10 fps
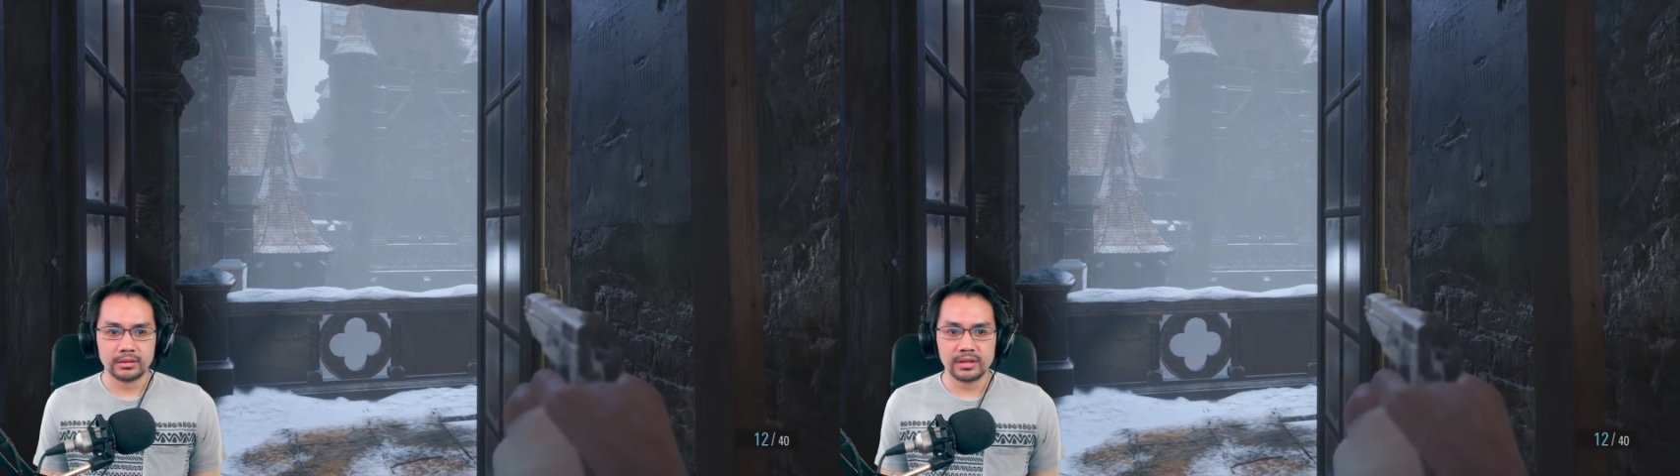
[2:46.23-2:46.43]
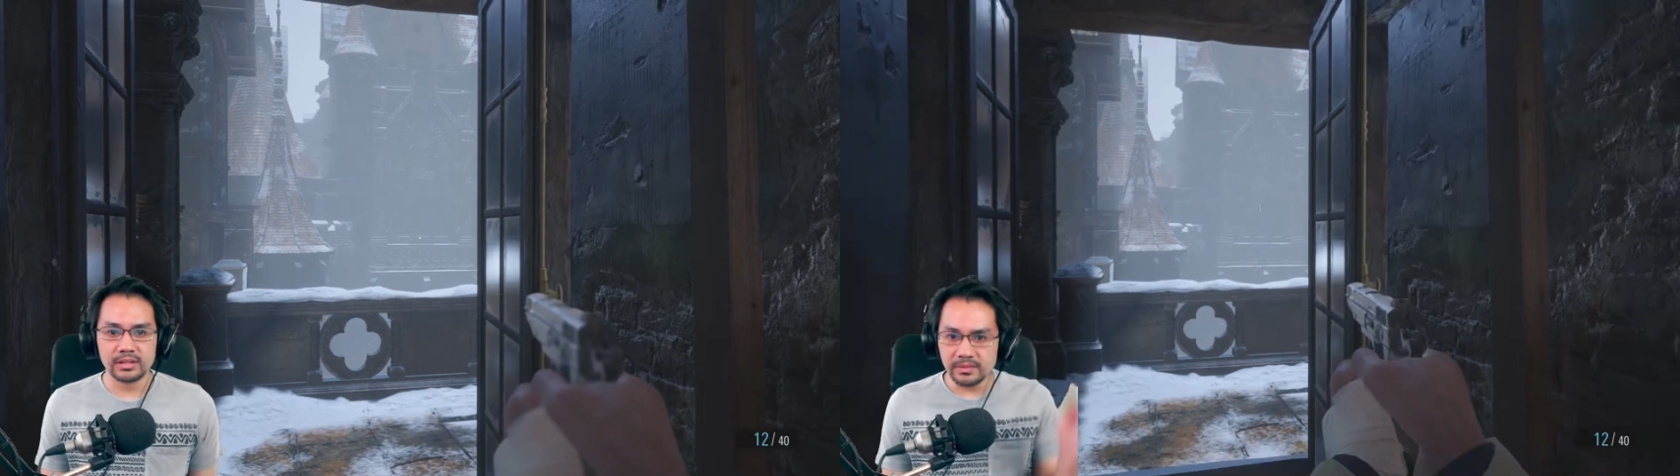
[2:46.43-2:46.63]

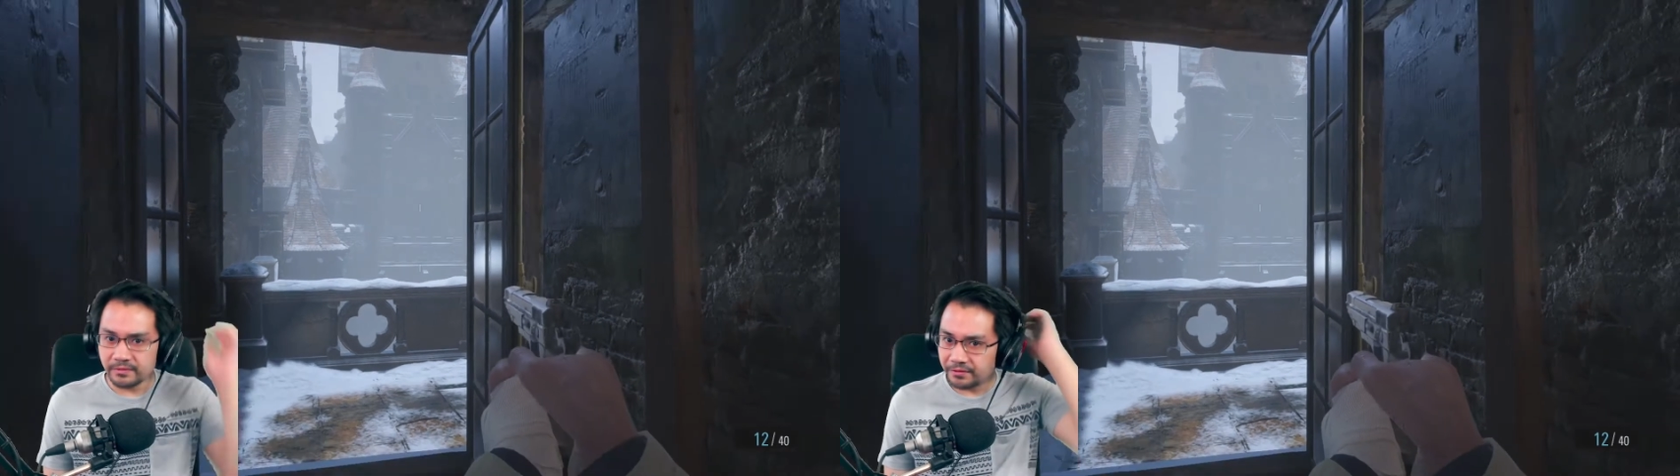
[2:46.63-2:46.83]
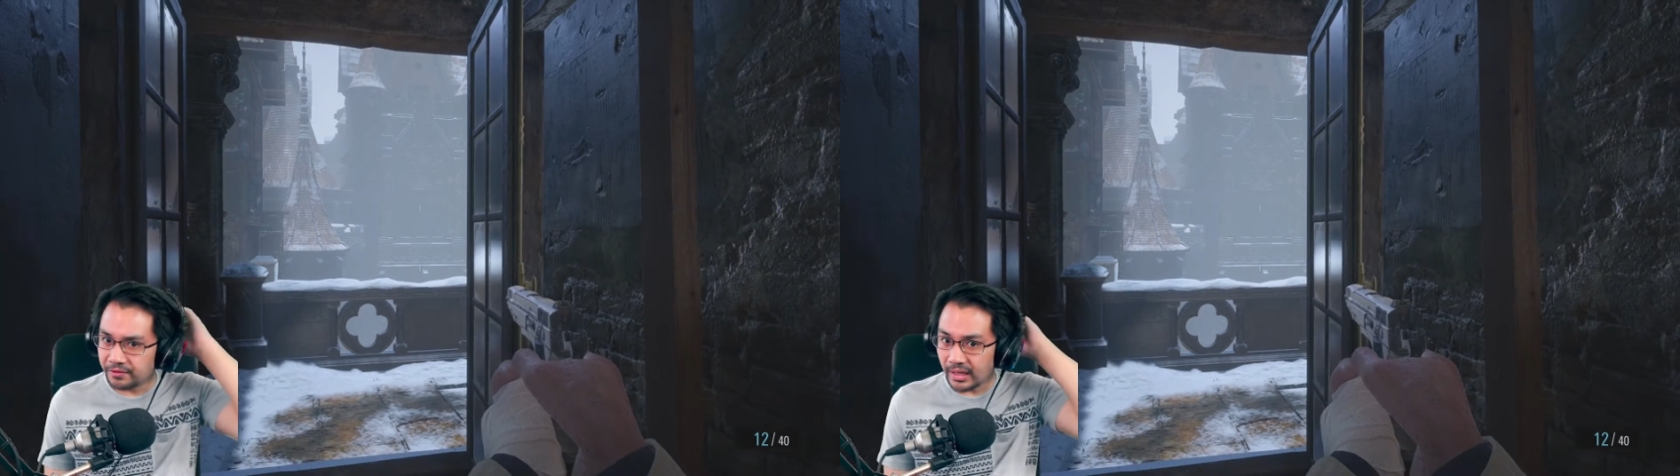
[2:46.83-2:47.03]
There are
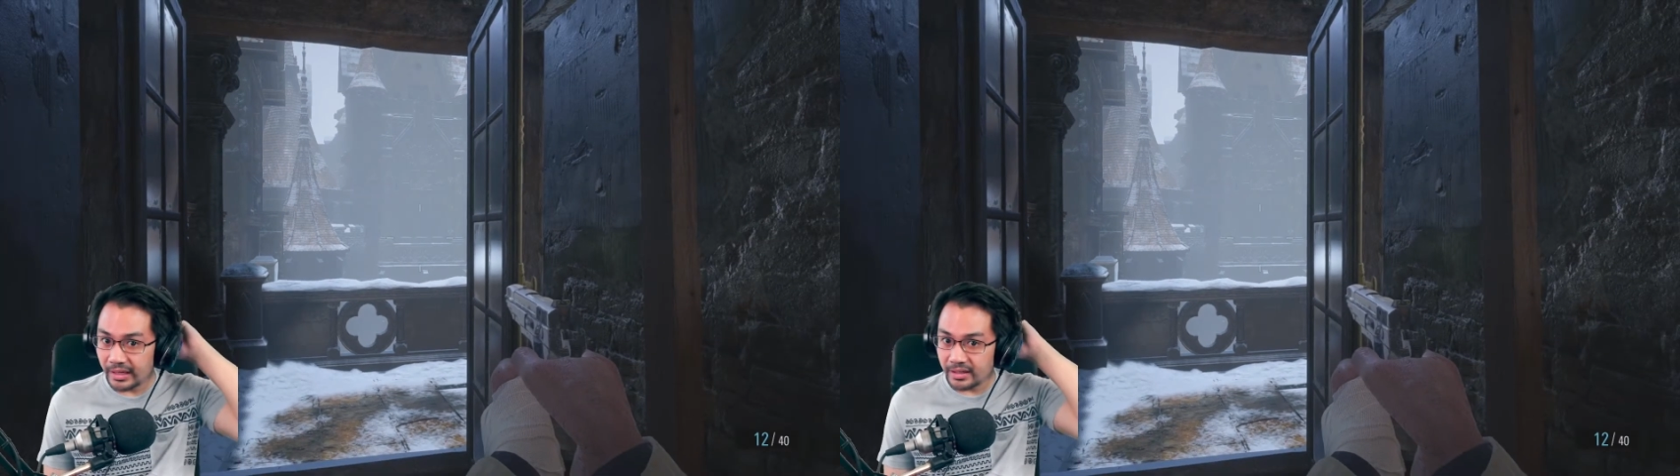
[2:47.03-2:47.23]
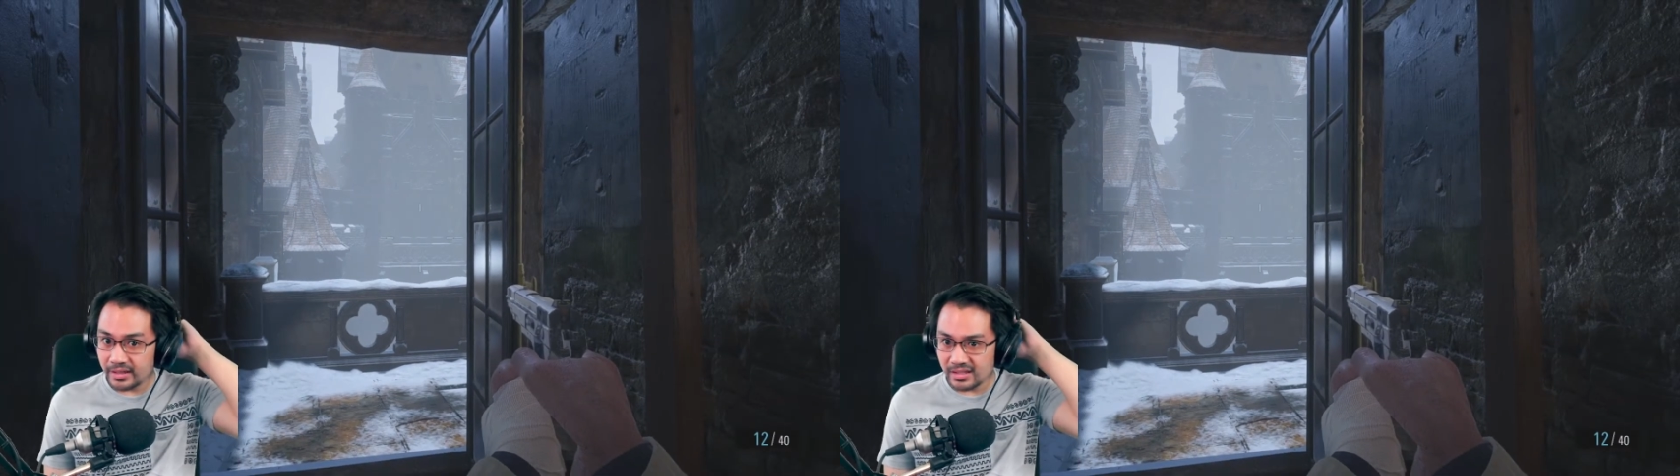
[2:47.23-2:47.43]
some
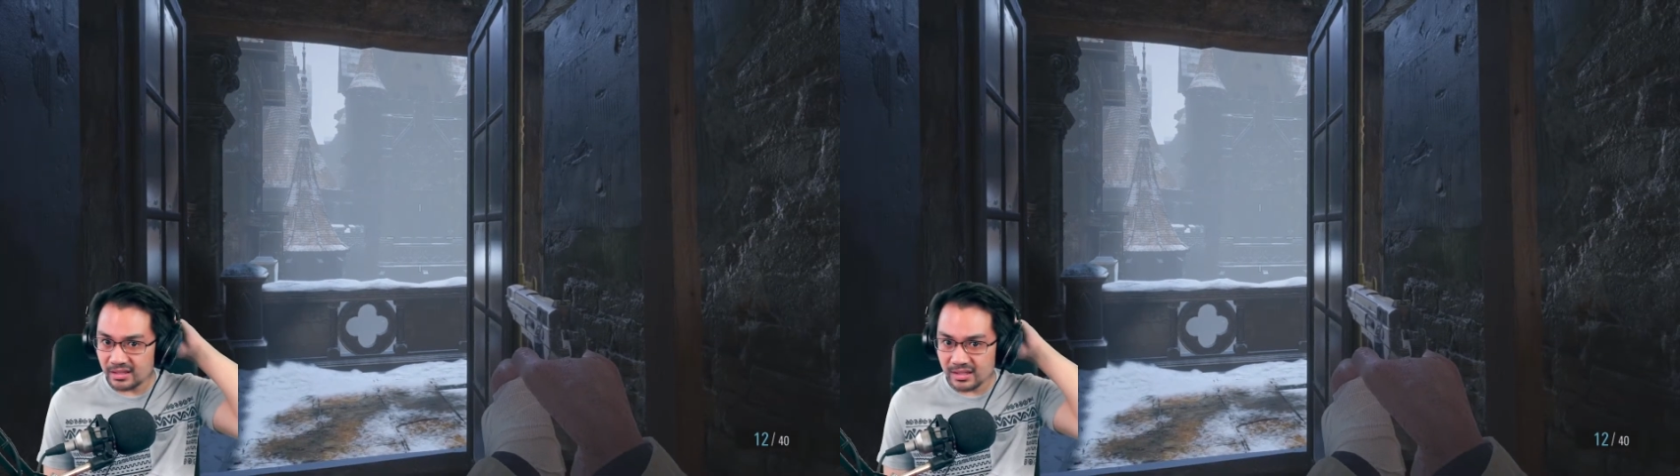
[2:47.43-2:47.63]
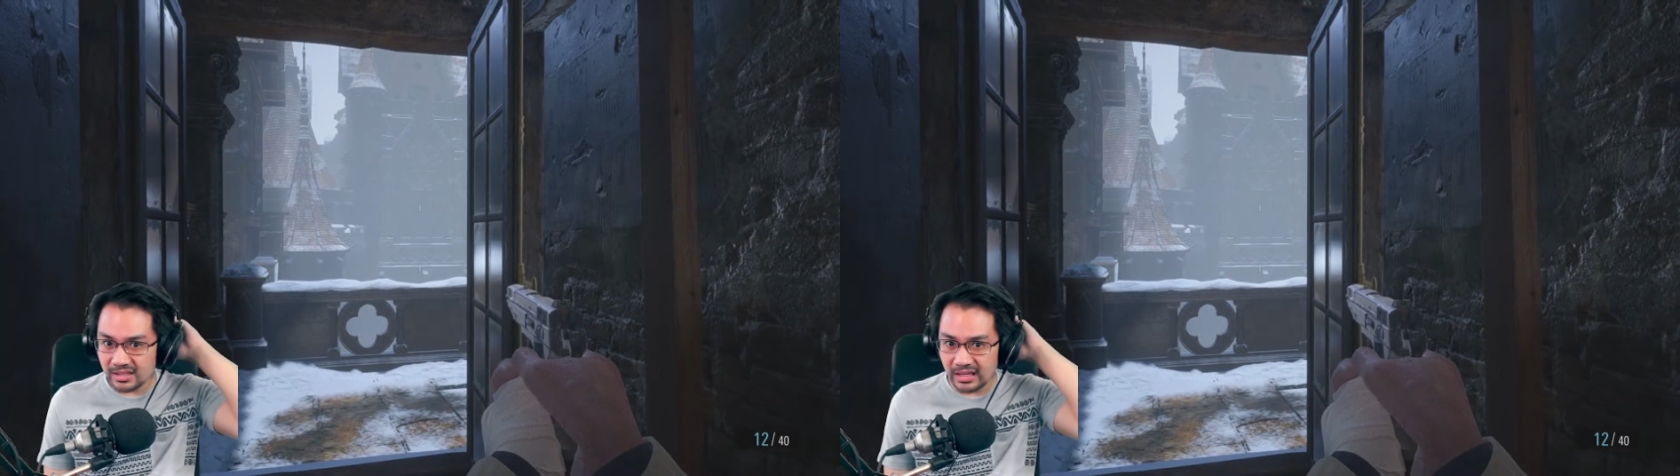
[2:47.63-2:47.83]
flyers
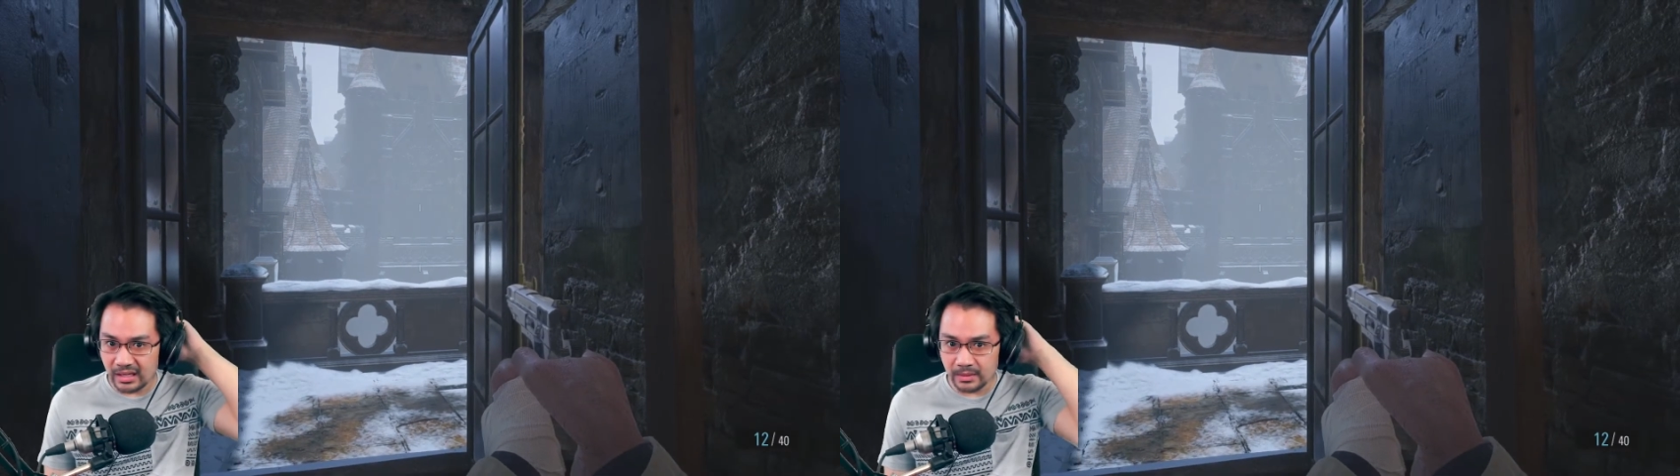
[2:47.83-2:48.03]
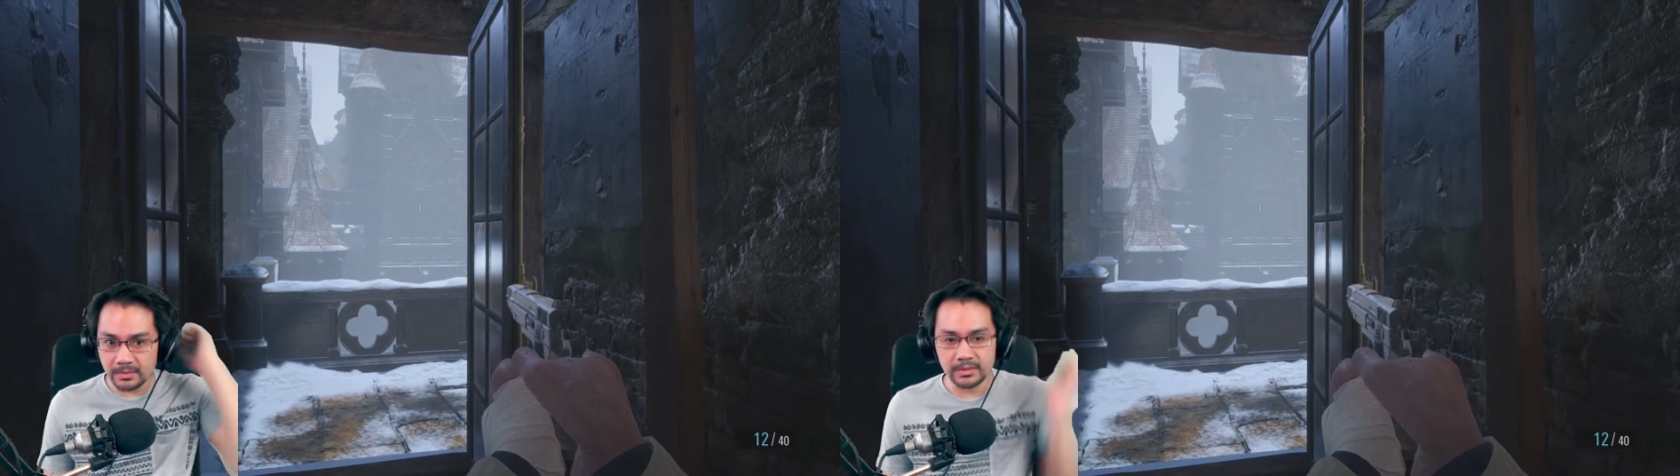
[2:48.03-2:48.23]
in this
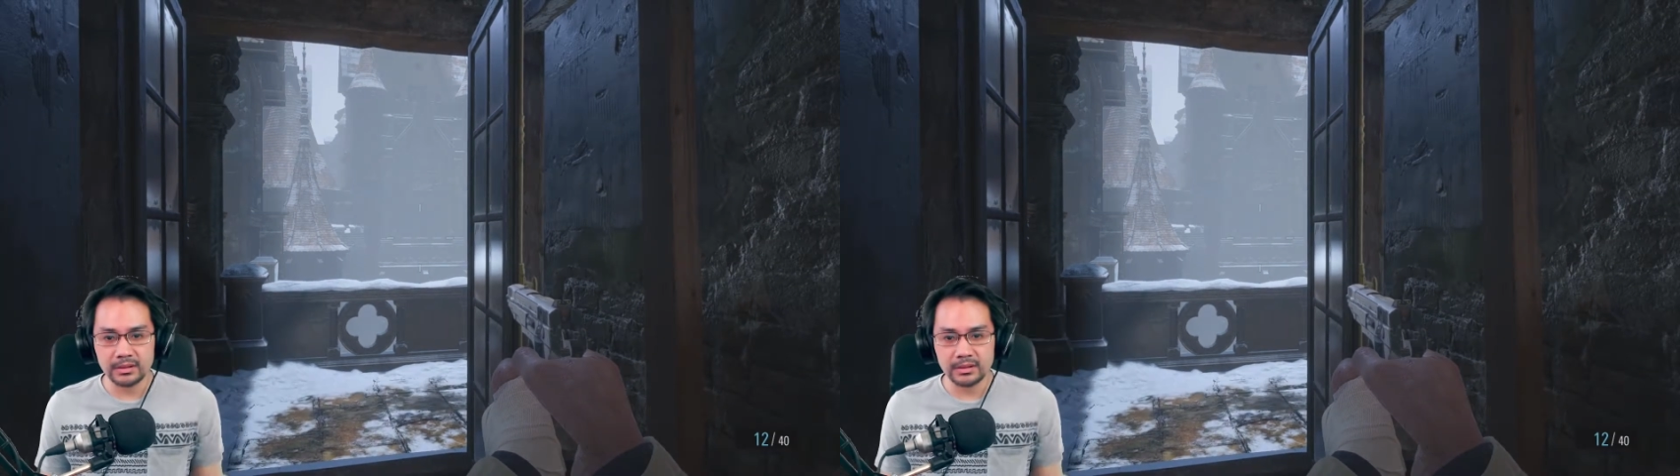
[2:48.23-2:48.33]
game?